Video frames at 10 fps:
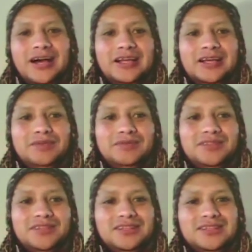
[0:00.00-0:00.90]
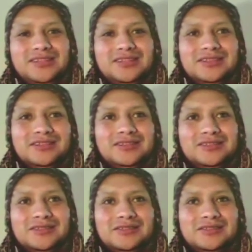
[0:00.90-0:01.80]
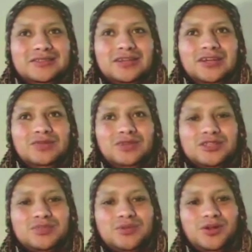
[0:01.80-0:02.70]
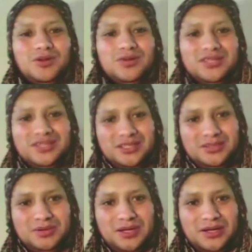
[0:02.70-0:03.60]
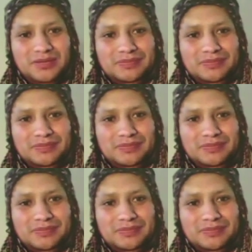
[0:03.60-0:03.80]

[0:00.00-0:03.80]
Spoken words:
everything, try to explore in this part.